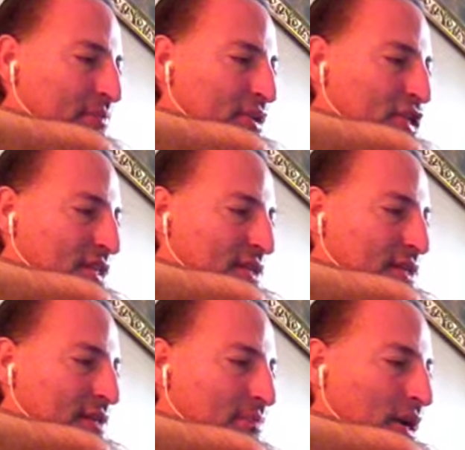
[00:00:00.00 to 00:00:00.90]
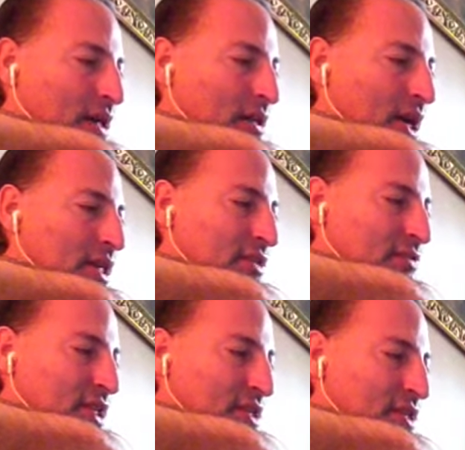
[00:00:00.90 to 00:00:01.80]
majestically mild eyes of
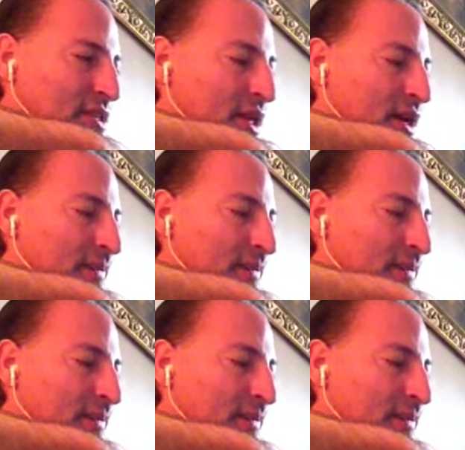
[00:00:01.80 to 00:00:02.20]
Jesus.